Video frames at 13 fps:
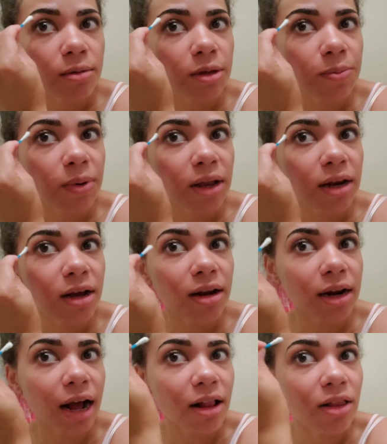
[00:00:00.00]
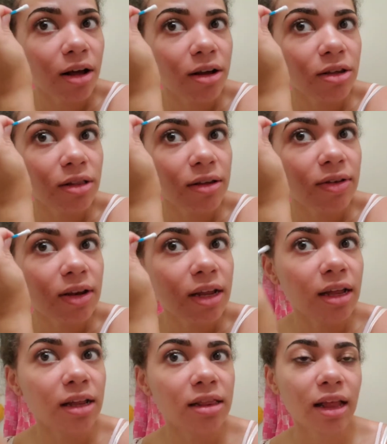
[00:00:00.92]
Depending on how long you leave it
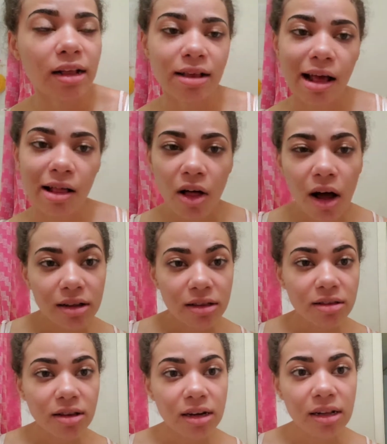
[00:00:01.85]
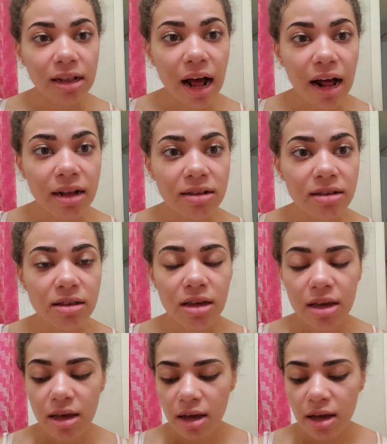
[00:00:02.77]
in, that's how long it's going to last.